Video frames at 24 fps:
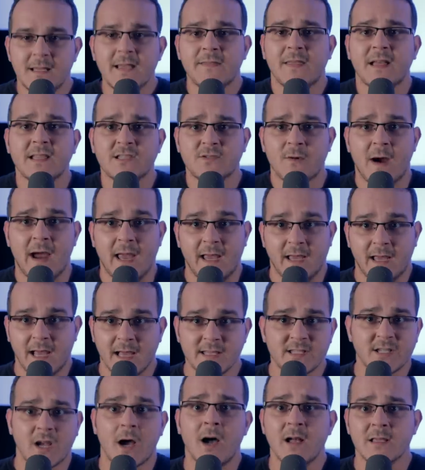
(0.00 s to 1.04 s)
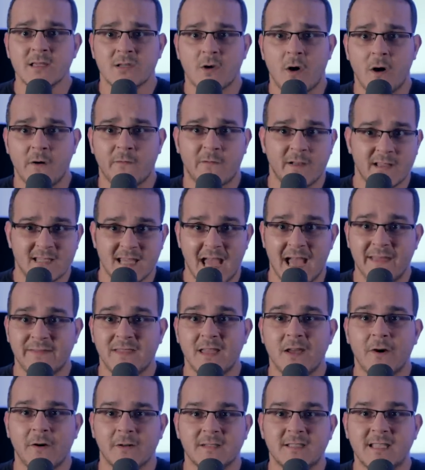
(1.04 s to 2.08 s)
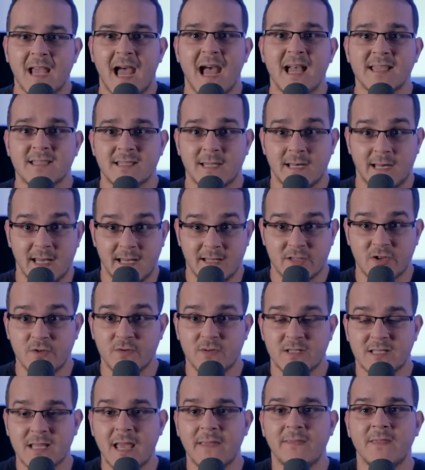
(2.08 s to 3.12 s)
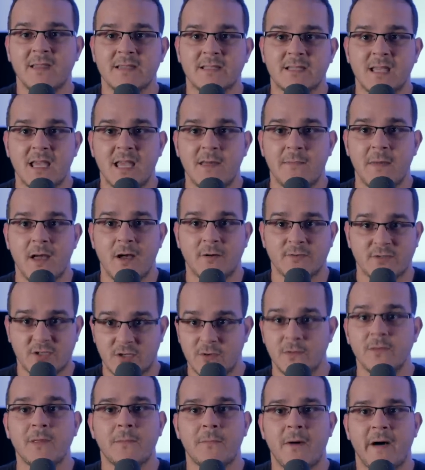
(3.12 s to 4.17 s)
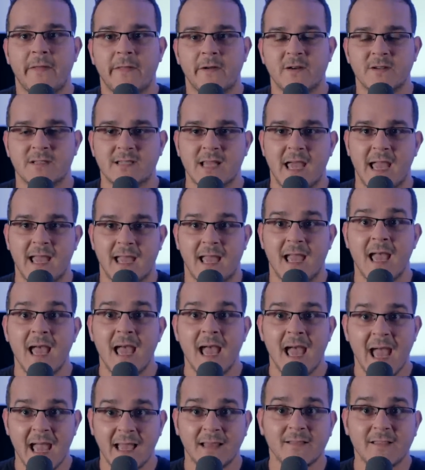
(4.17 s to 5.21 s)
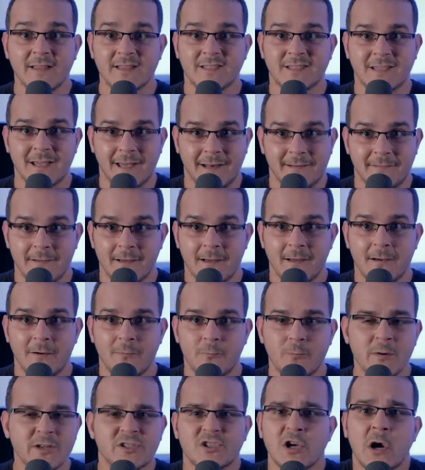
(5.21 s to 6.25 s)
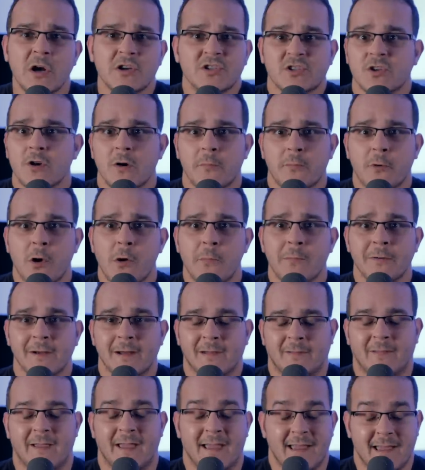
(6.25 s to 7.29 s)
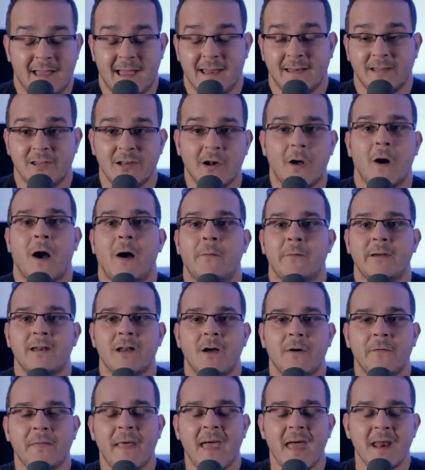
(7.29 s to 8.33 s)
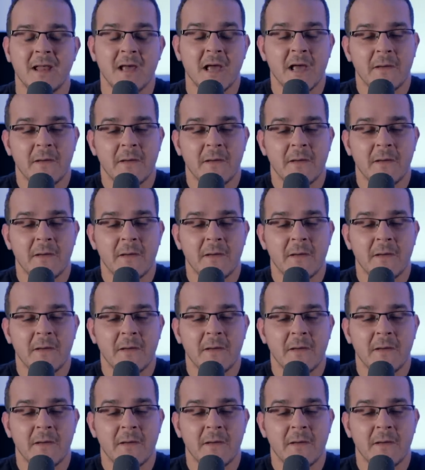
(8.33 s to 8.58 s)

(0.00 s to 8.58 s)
Yeah, that's right. Gascon's office had the audacity to send this email to the mother saying, "Hey, listen, we charged her appropriately." And you know how we know that?